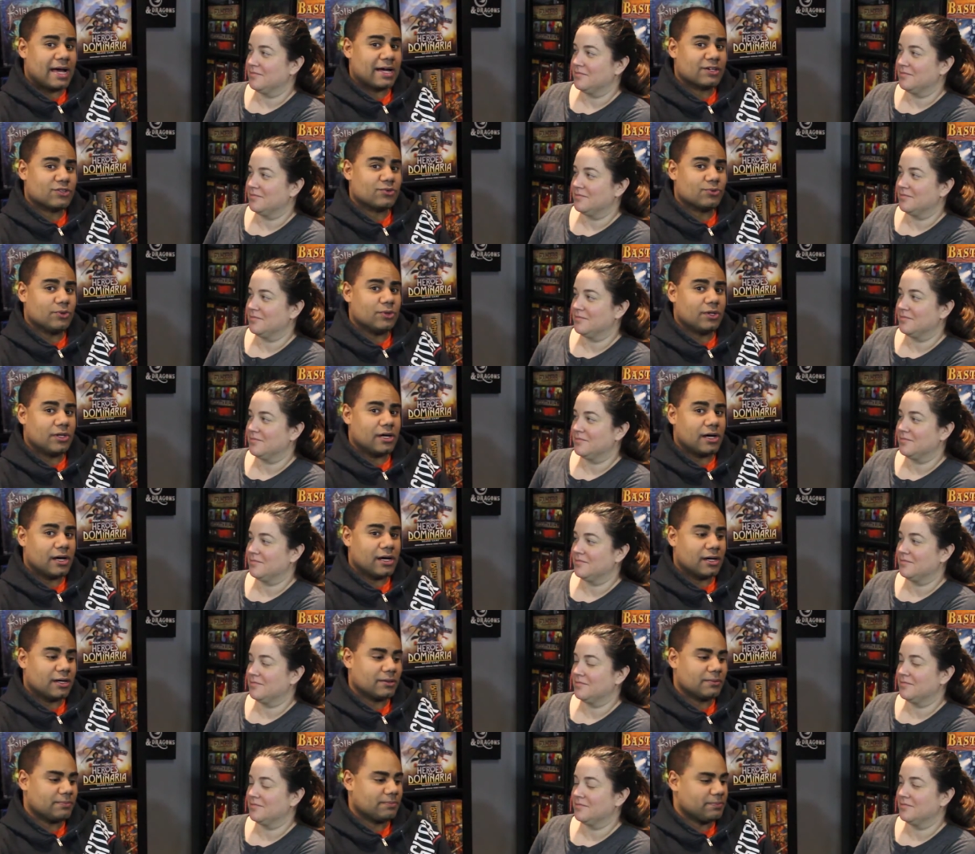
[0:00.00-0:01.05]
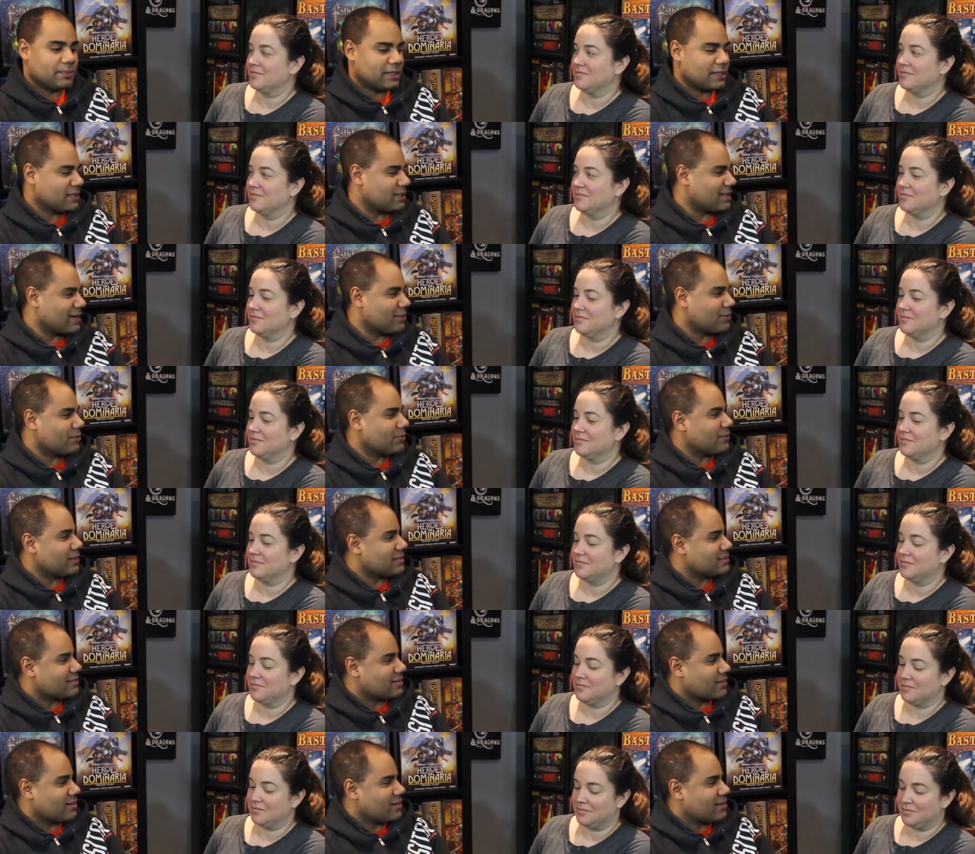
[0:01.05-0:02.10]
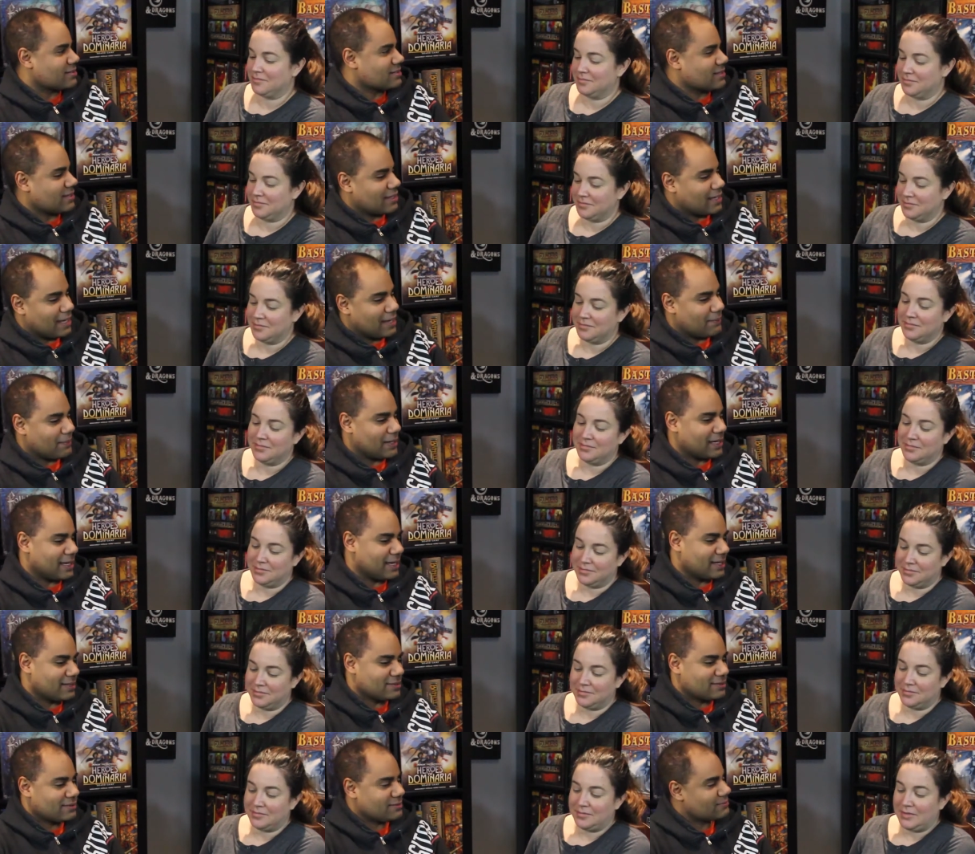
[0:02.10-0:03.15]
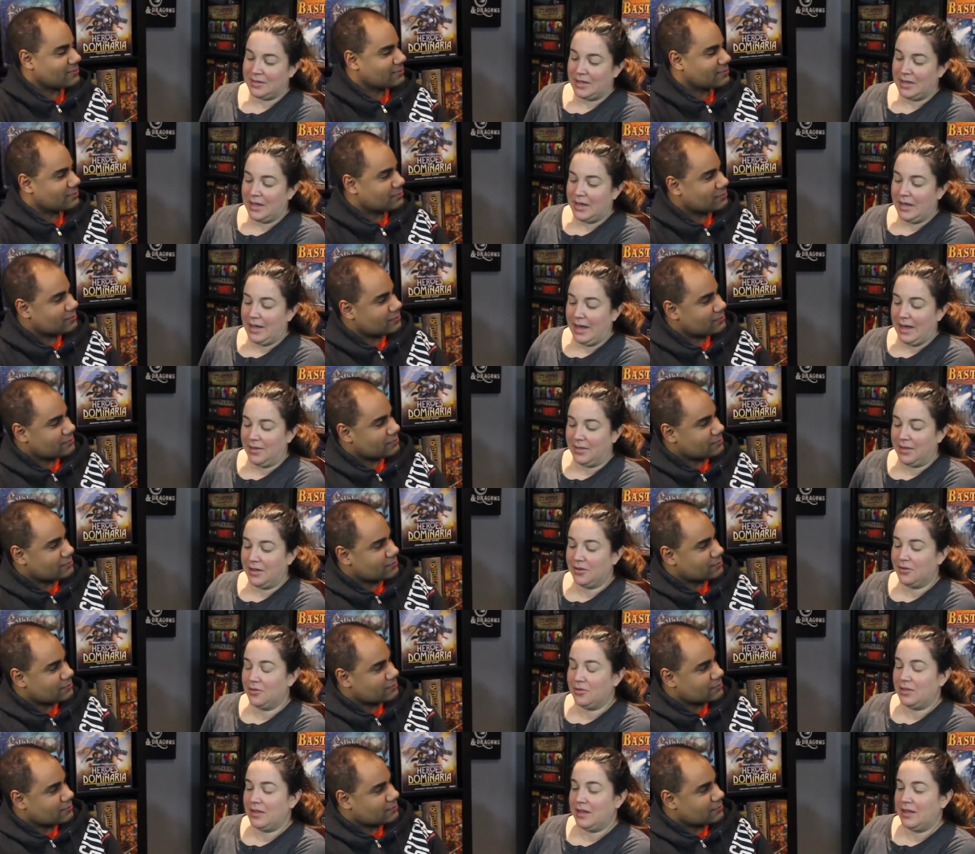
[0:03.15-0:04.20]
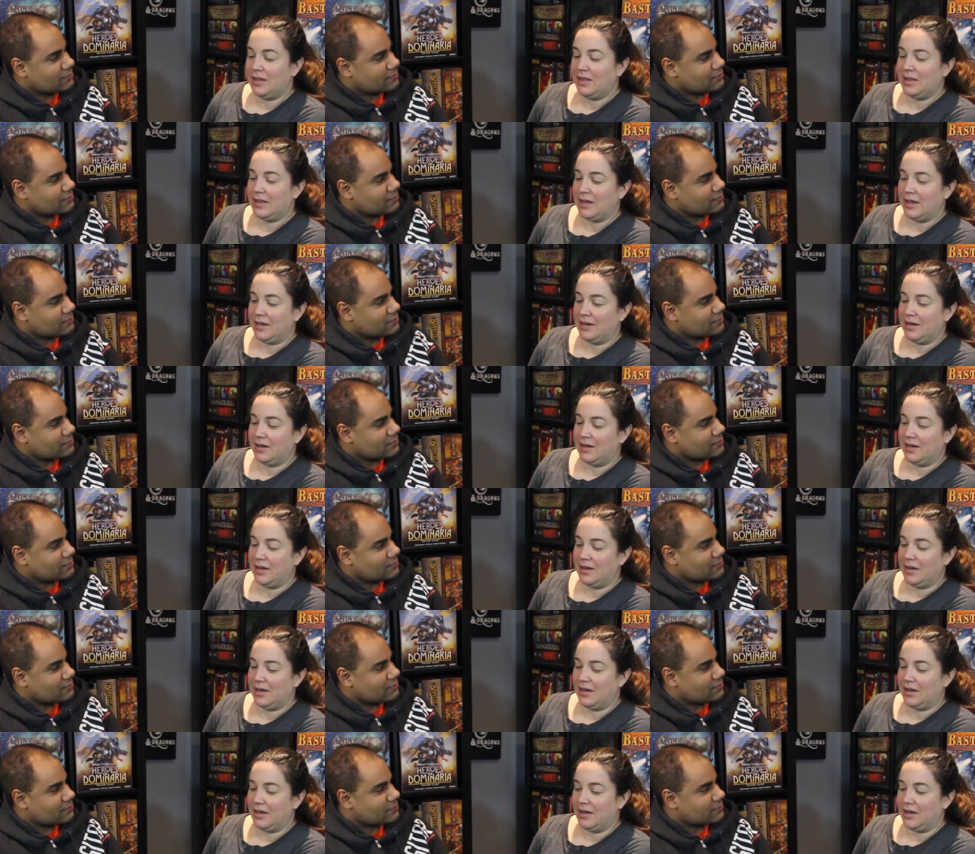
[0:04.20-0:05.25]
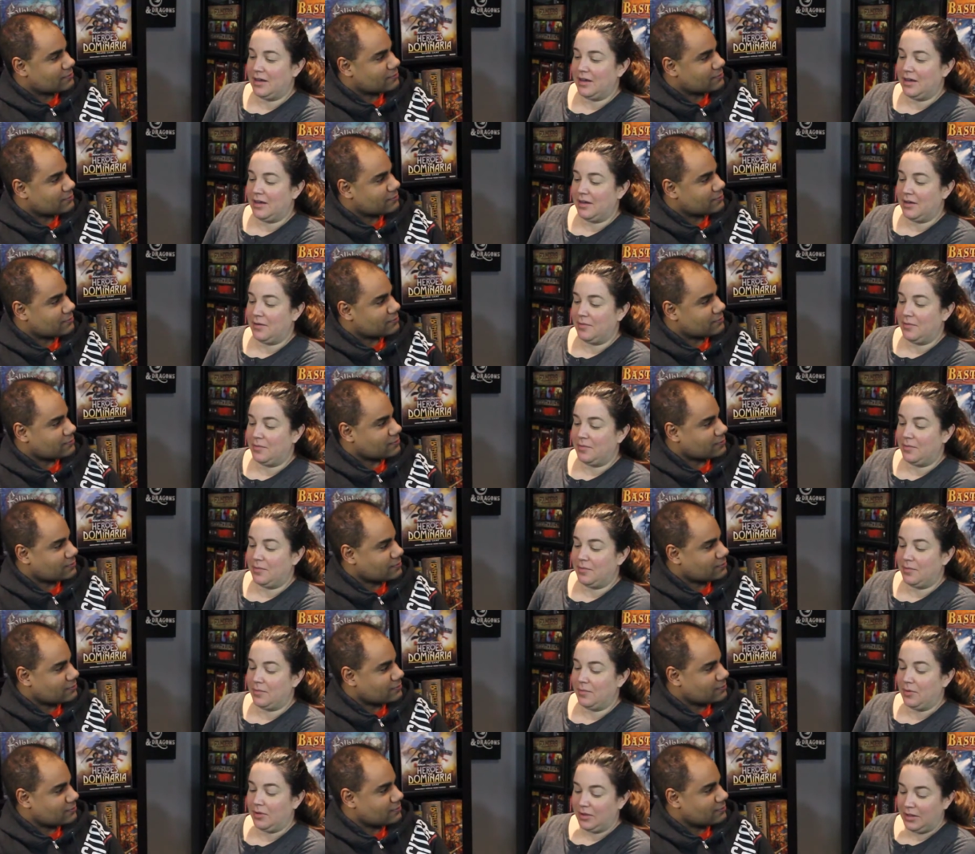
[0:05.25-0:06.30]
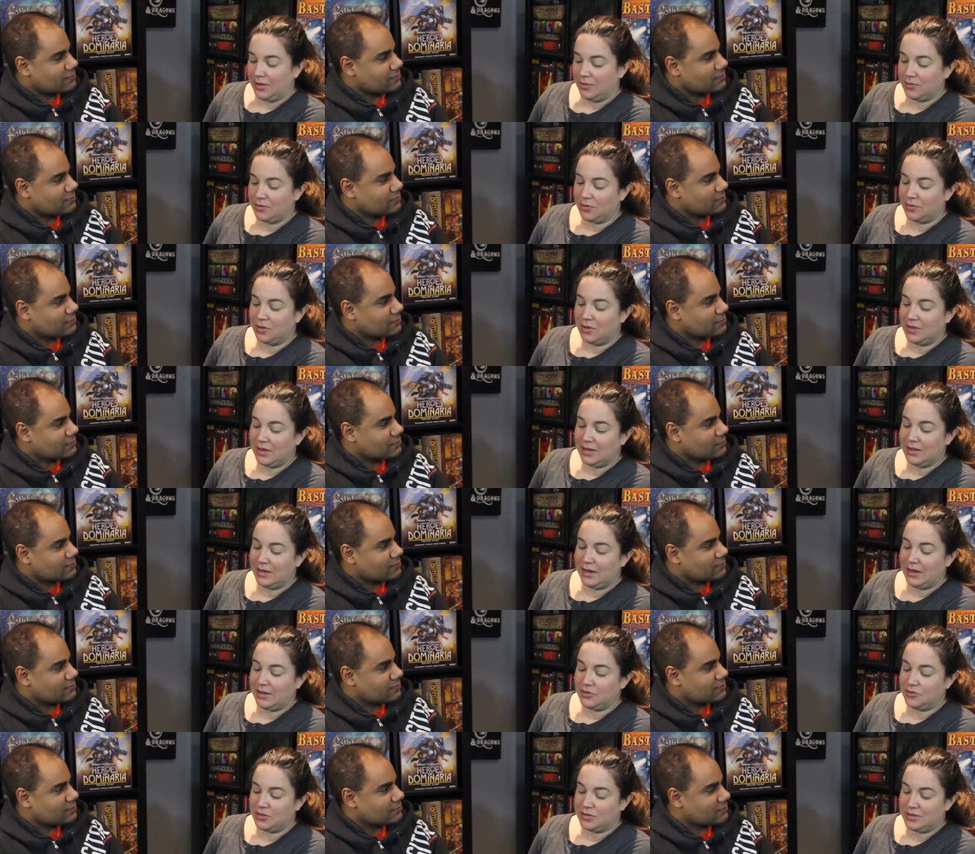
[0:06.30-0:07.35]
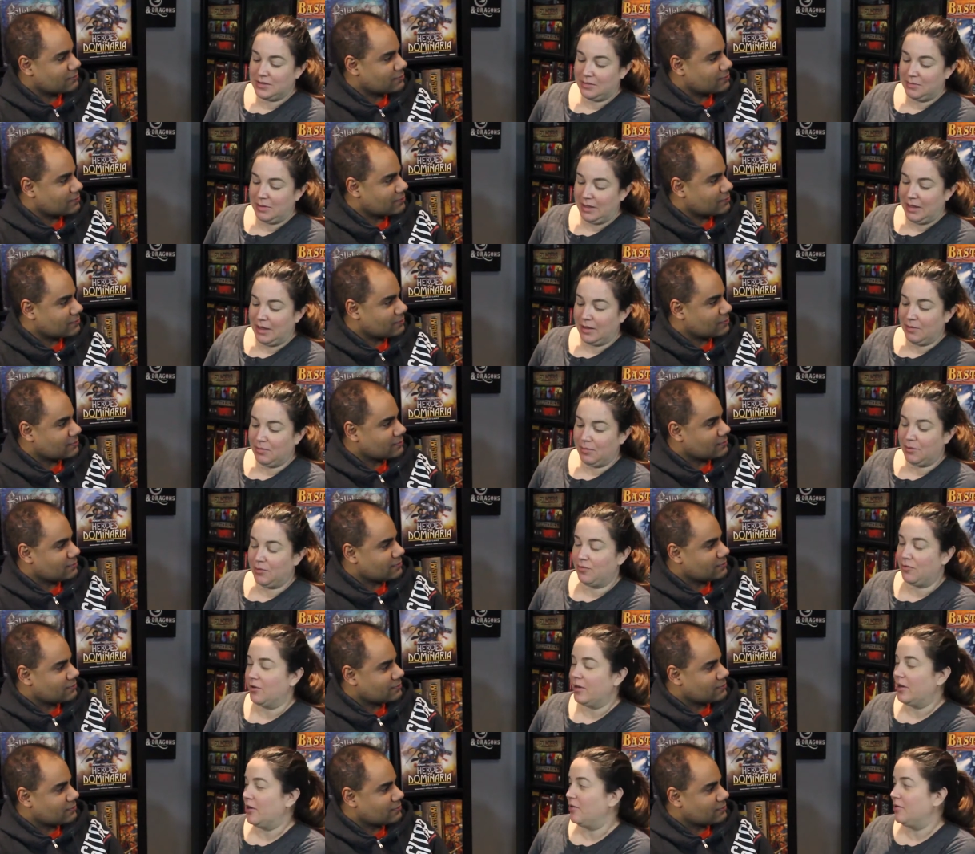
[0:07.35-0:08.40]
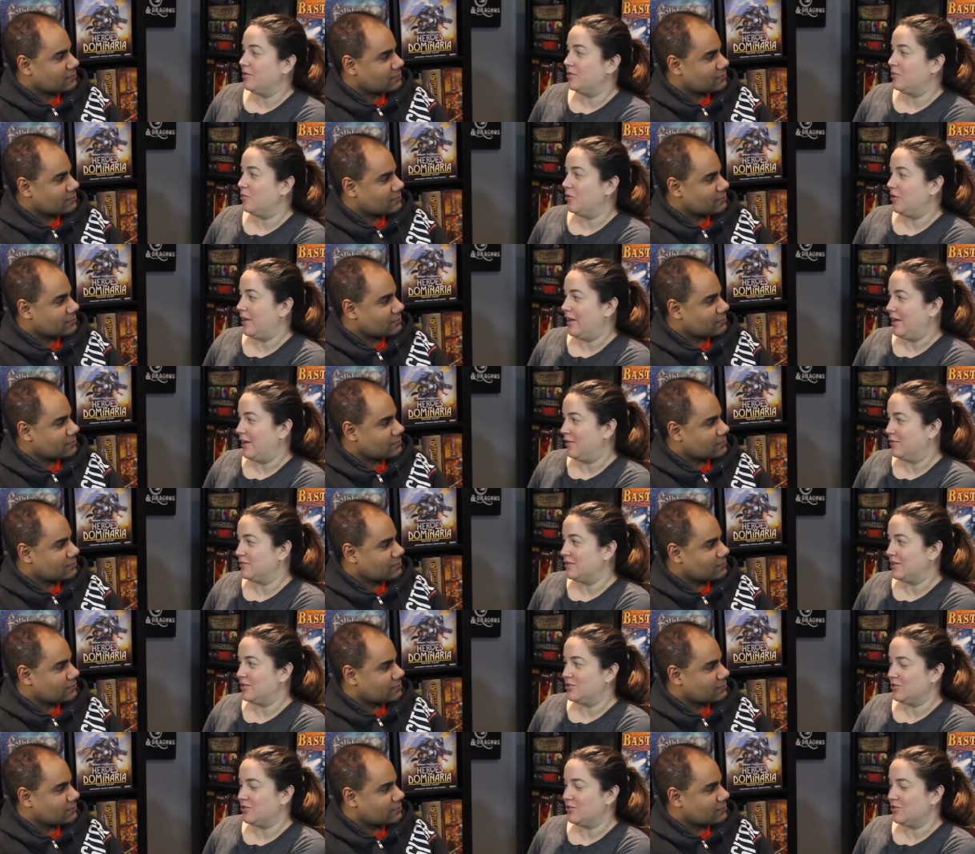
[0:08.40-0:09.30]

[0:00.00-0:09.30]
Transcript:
Speaker 1: actual art, but that would have raised the cost of the game, I guess.
Speaker 2: Yeah. The other thing that, um, well, the, so the thing that interested me before I go into more negatives, I